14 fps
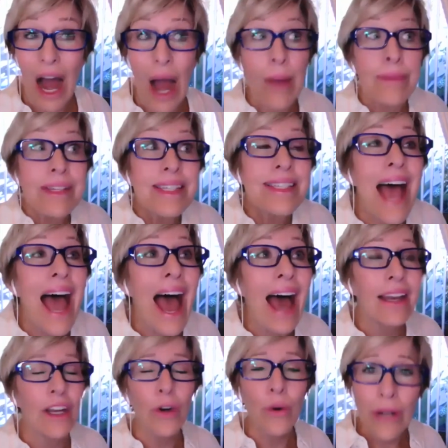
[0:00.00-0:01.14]
I'm sad.
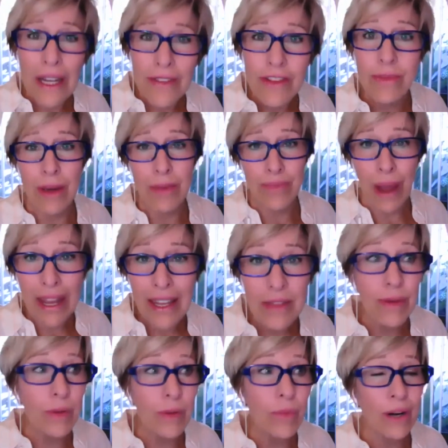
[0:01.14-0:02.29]
It grieves me. It pains
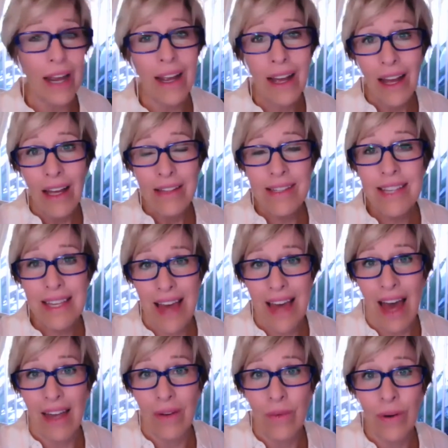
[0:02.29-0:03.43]
me when I see
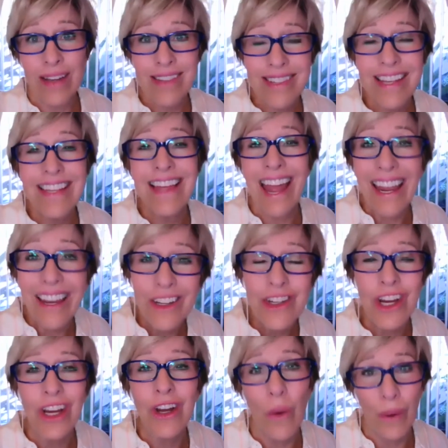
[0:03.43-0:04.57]
that, when I see the
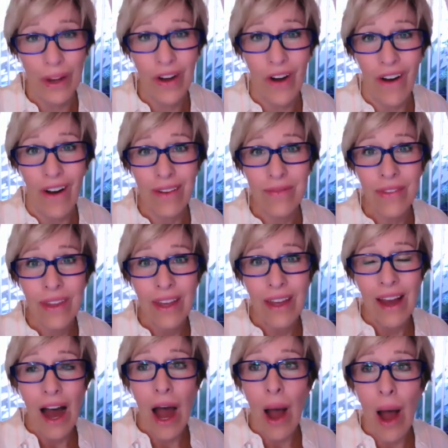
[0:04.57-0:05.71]
aging going on.
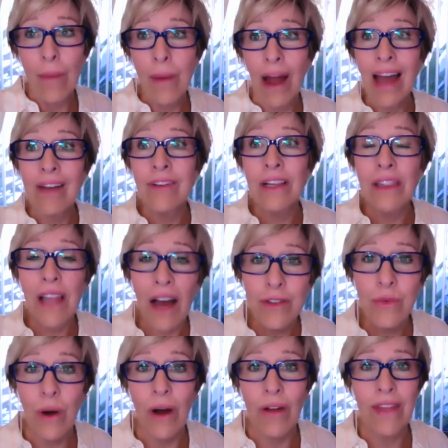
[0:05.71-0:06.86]
I have a loved
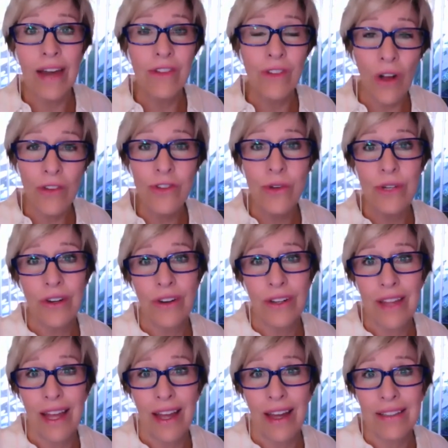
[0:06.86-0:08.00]
one that is also nearing
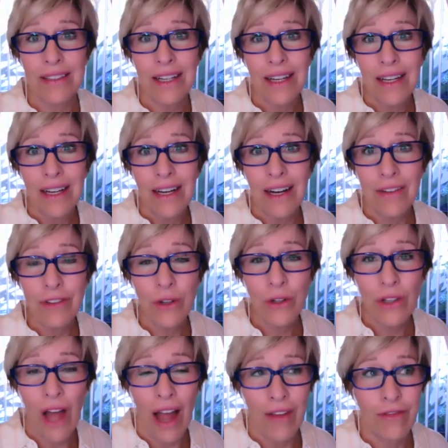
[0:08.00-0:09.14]
the end of her
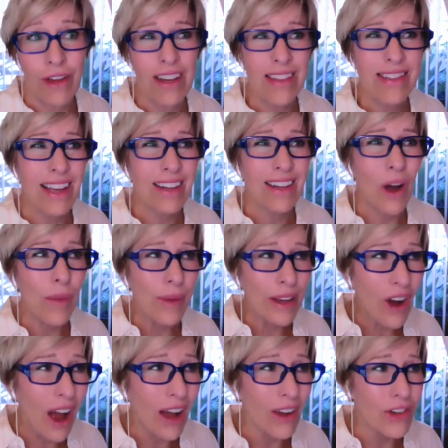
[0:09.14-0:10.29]
life. And it's like, oh my
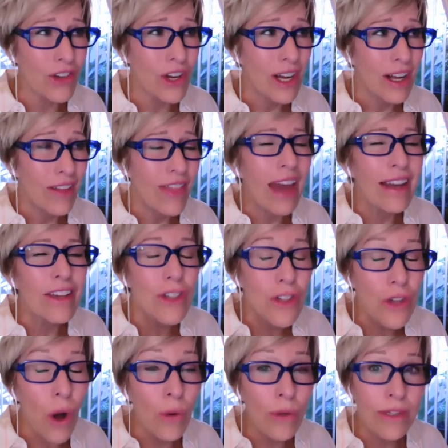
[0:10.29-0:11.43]
gosh, that is
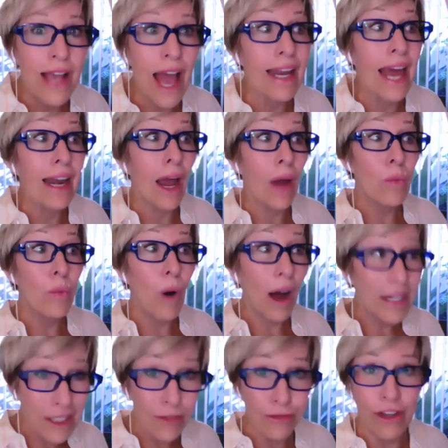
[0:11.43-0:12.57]
so sad. And I want
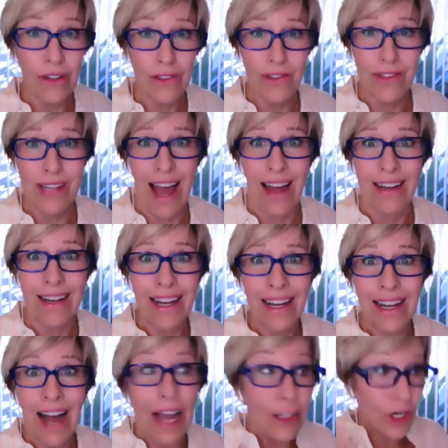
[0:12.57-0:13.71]
to feel sad.
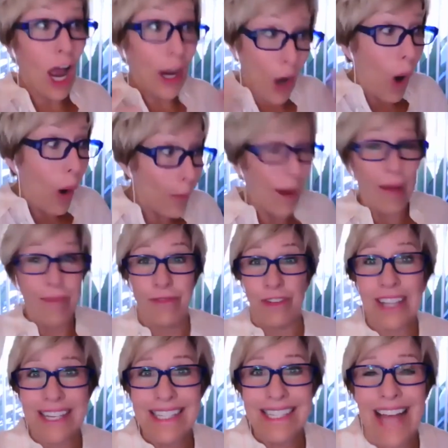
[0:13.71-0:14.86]
I hope I'm
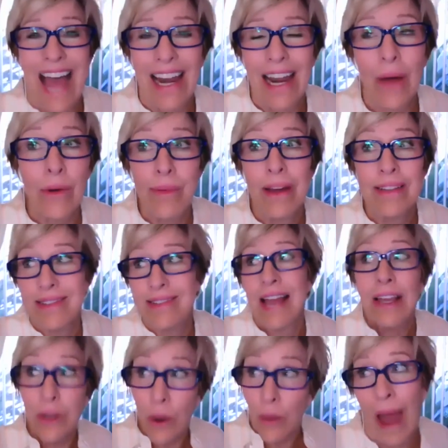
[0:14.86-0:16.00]
feeling sad. I would be a
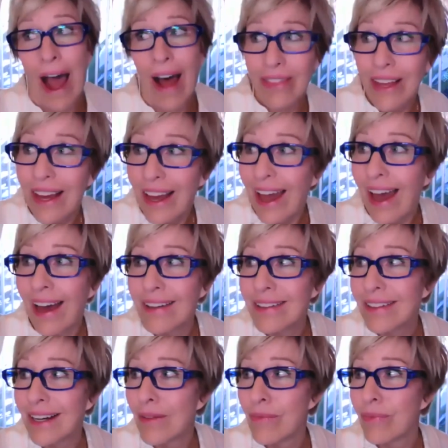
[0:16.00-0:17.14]
psychopath. And
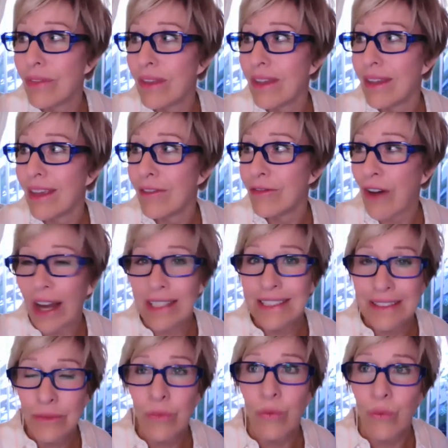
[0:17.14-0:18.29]
if I
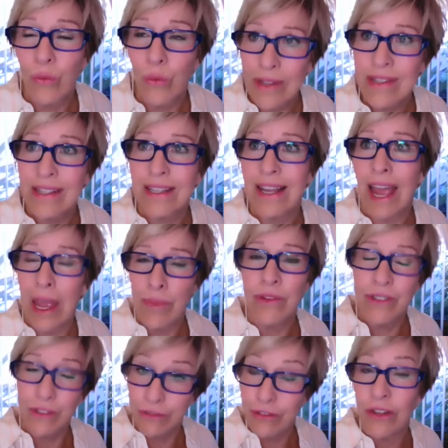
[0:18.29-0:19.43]
wasn't able
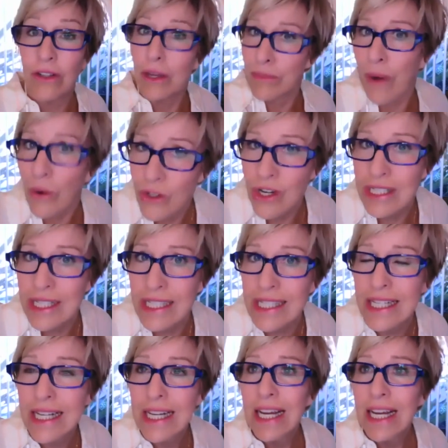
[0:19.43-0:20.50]
to feel emotions.